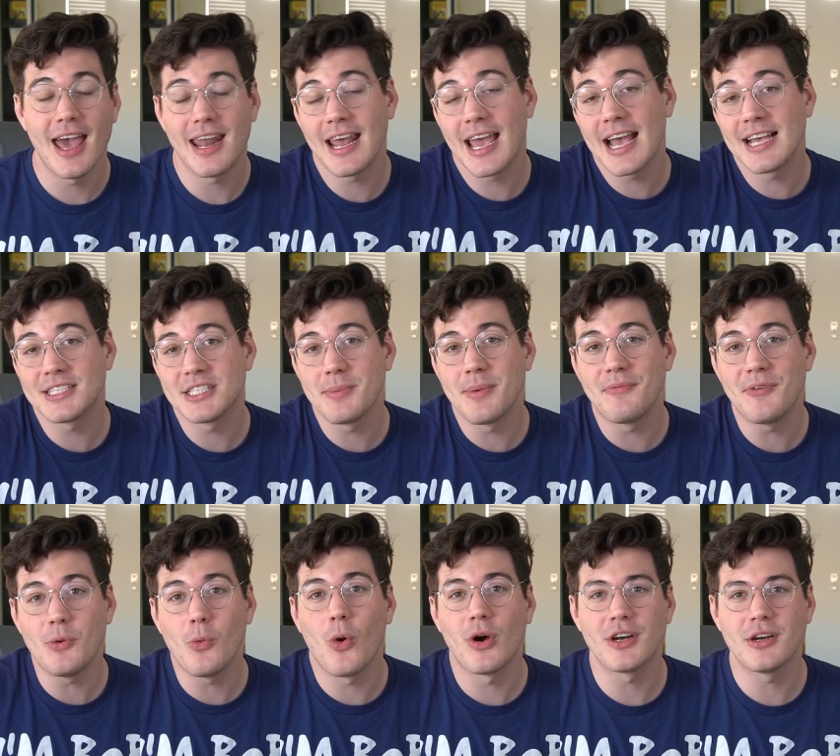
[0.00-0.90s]
and I asked him if
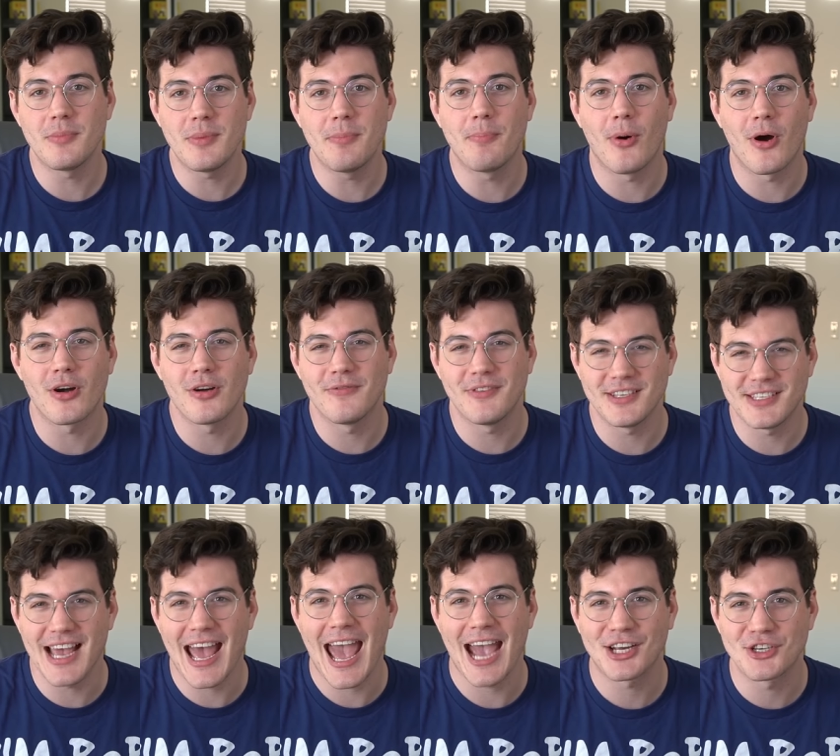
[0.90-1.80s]
he wanted to be part of
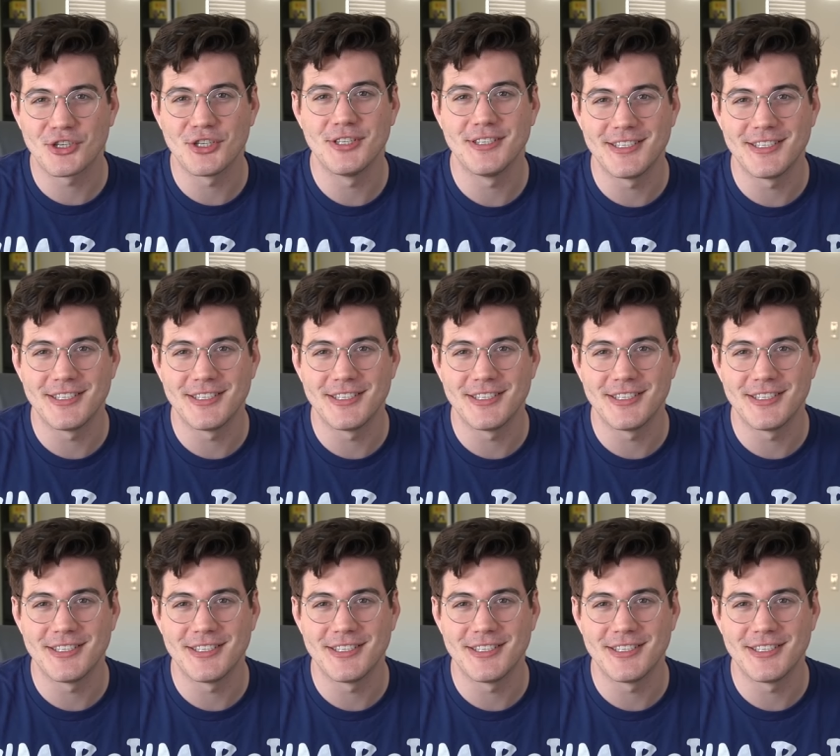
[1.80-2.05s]
this action